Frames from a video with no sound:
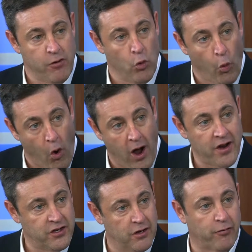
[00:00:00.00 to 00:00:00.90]
If you
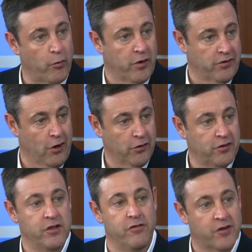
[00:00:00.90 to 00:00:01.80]
want different
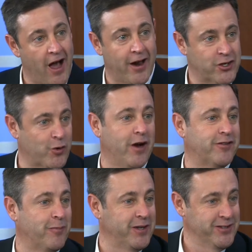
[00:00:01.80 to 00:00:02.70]
results, you've got to
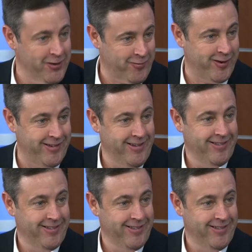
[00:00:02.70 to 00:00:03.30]
try something different.